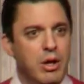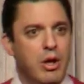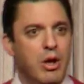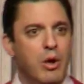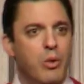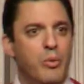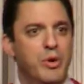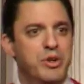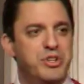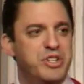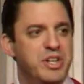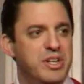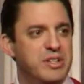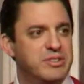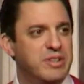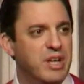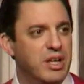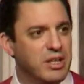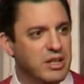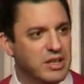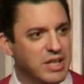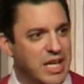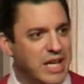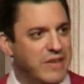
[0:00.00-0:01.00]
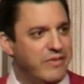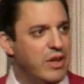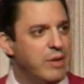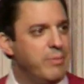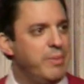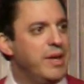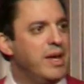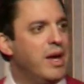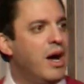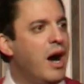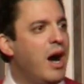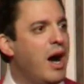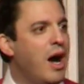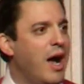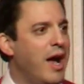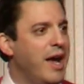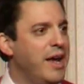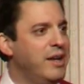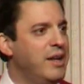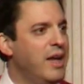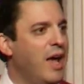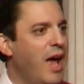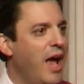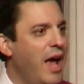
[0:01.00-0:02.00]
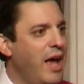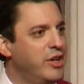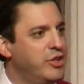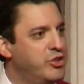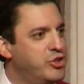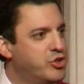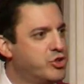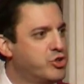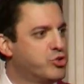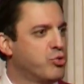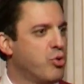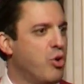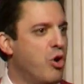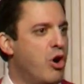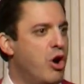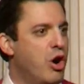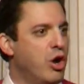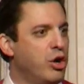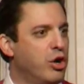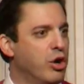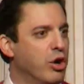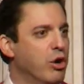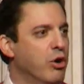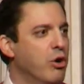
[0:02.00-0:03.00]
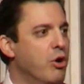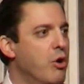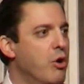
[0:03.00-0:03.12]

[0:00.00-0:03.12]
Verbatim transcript: which is leaving behind a stronger,